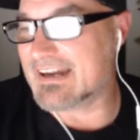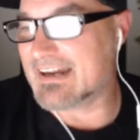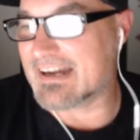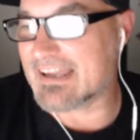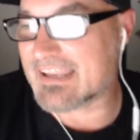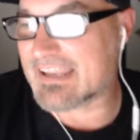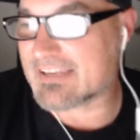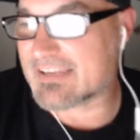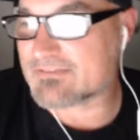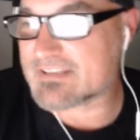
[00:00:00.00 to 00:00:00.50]

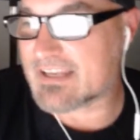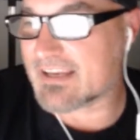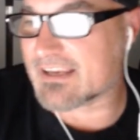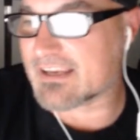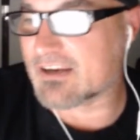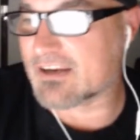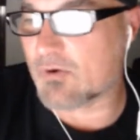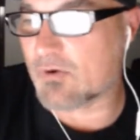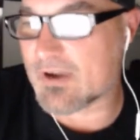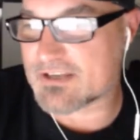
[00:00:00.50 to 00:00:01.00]
I have
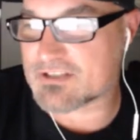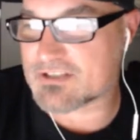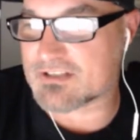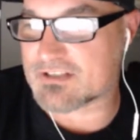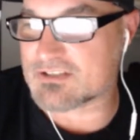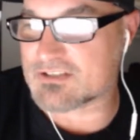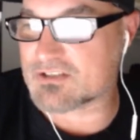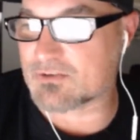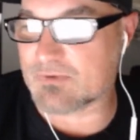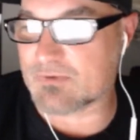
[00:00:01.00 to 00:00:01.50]
taken
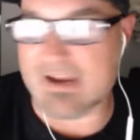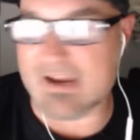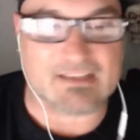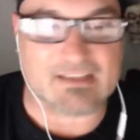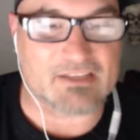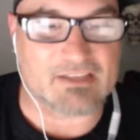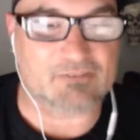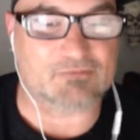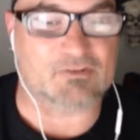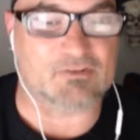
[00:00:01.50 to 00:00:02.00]
questions
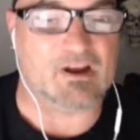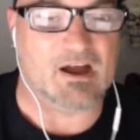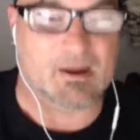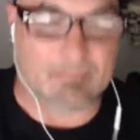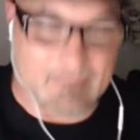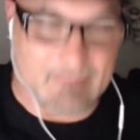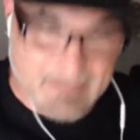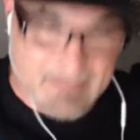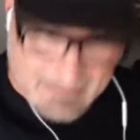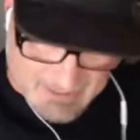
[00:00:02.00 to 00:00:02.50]
directly
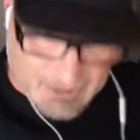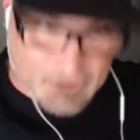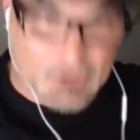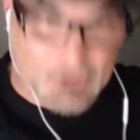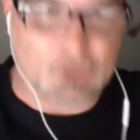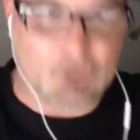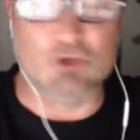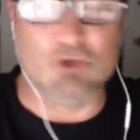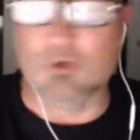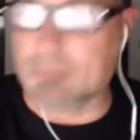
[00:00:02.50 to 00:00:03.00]
from
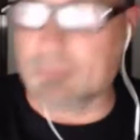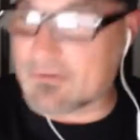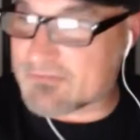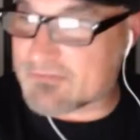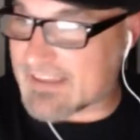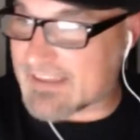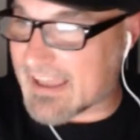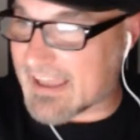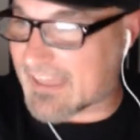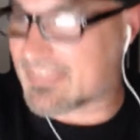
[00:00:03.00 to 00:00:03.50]
Cube
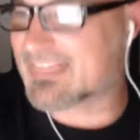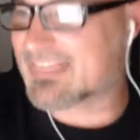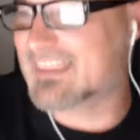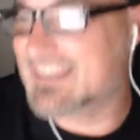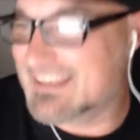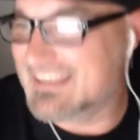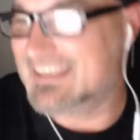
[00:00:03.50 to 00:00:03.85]
of Death.